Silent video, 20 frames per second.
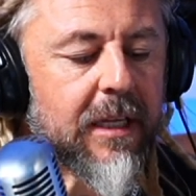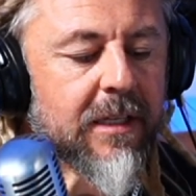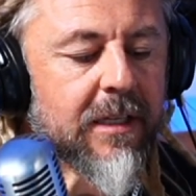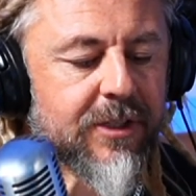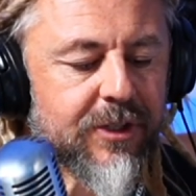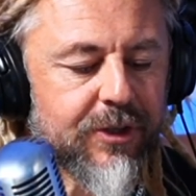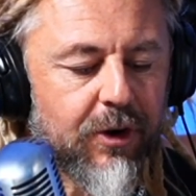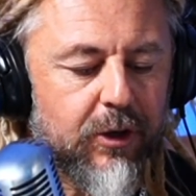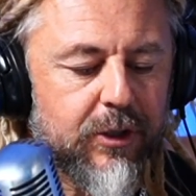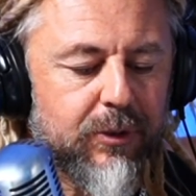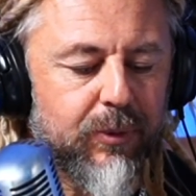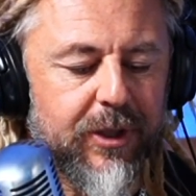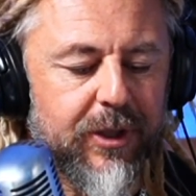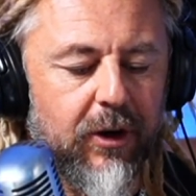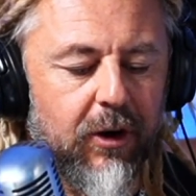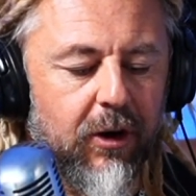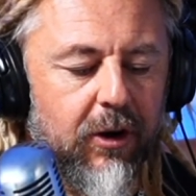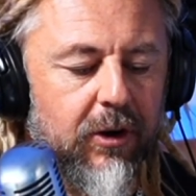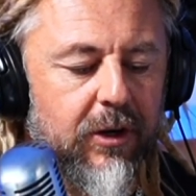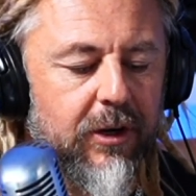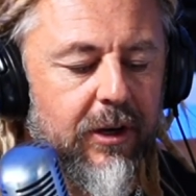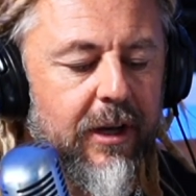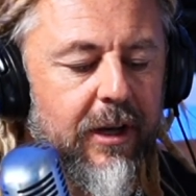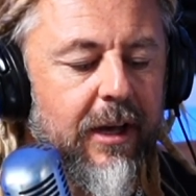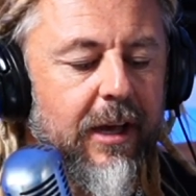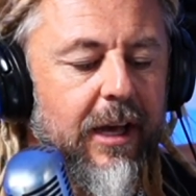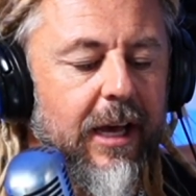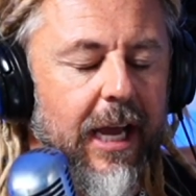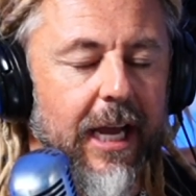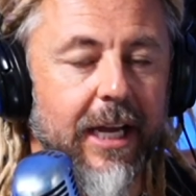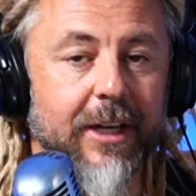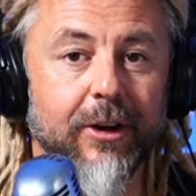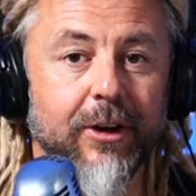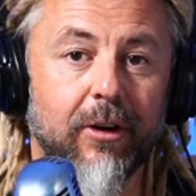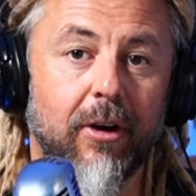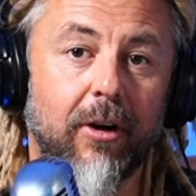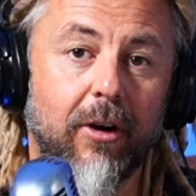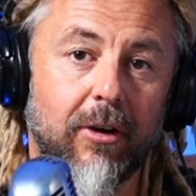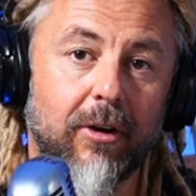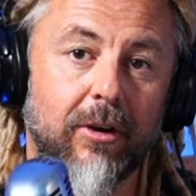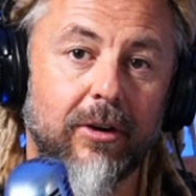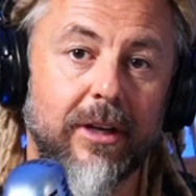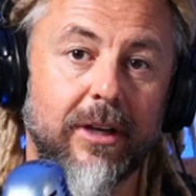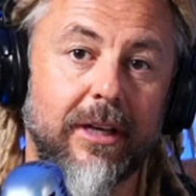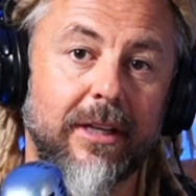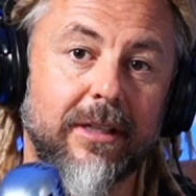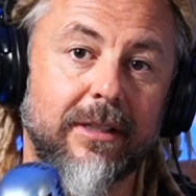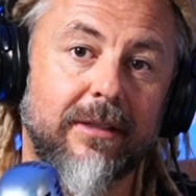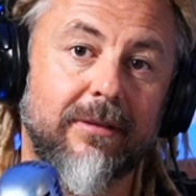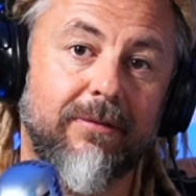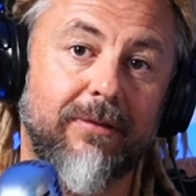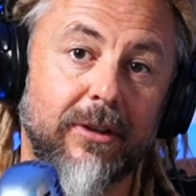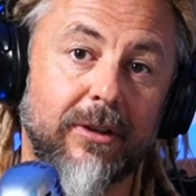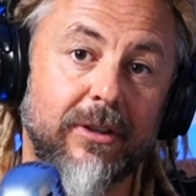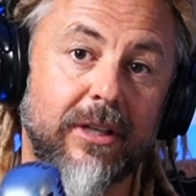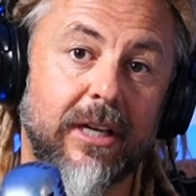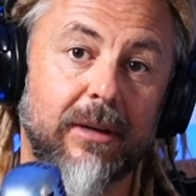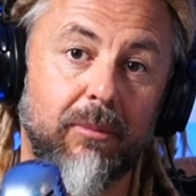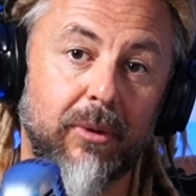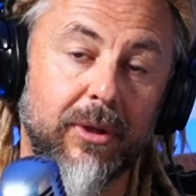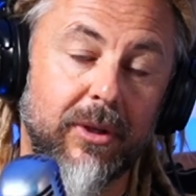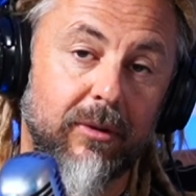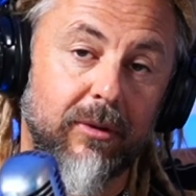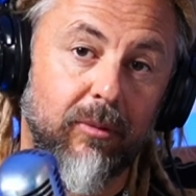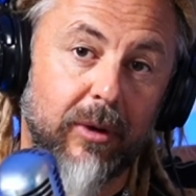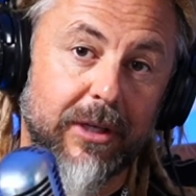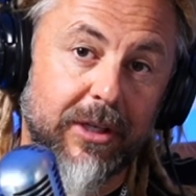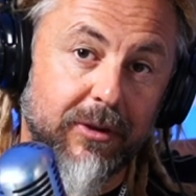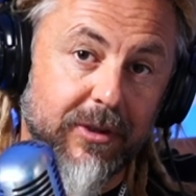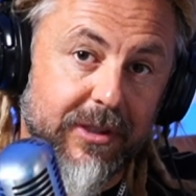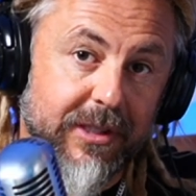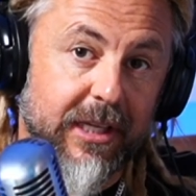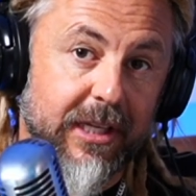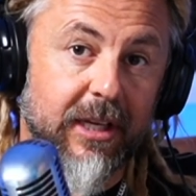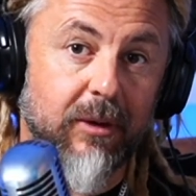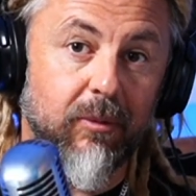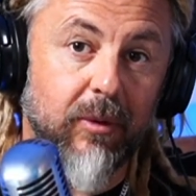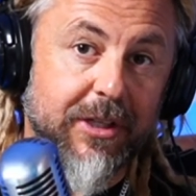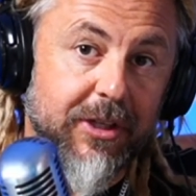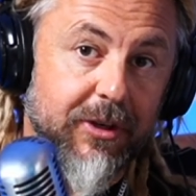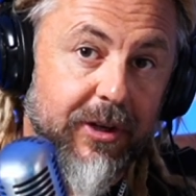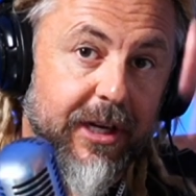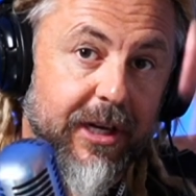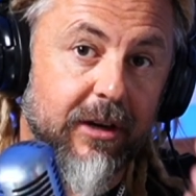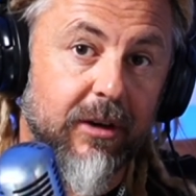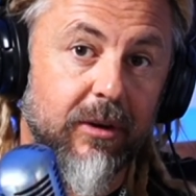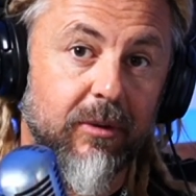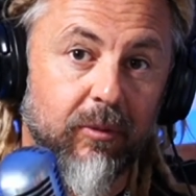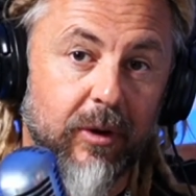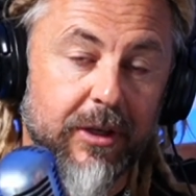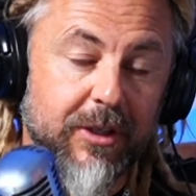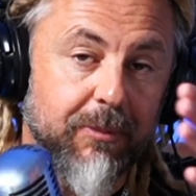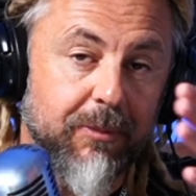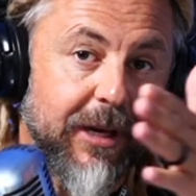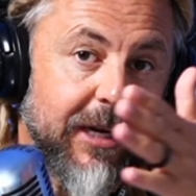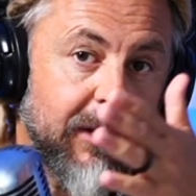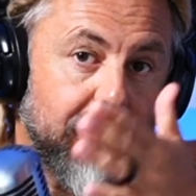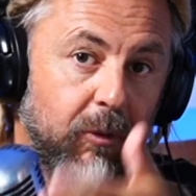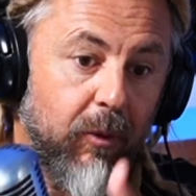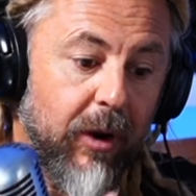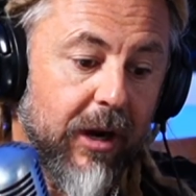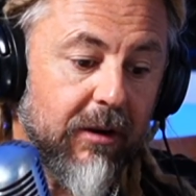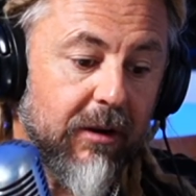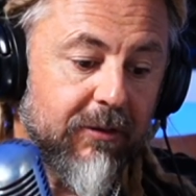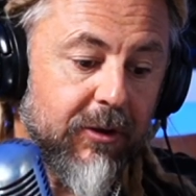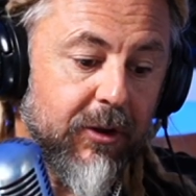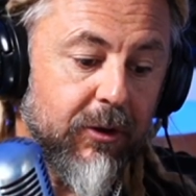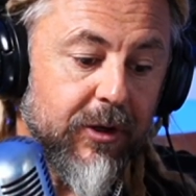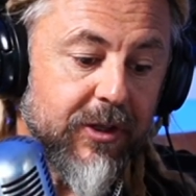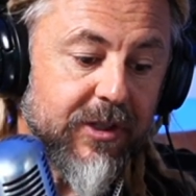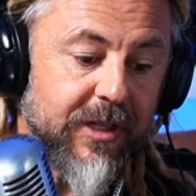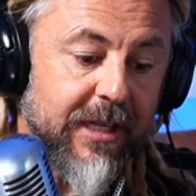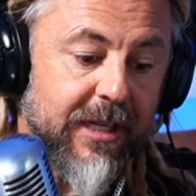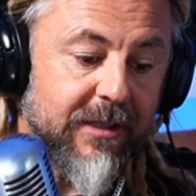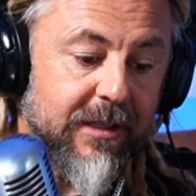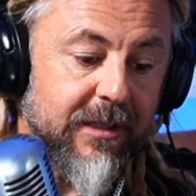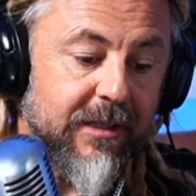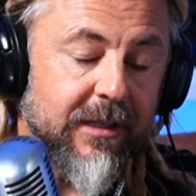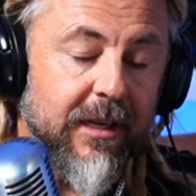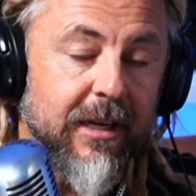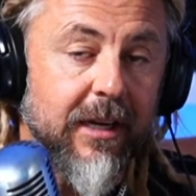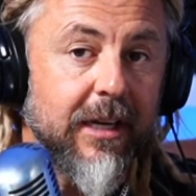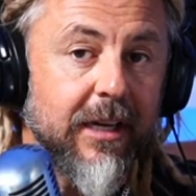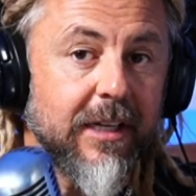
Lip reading: starts with the heart, and your heart is filled up with what you see, what you hear, and what you become aware of through your senses.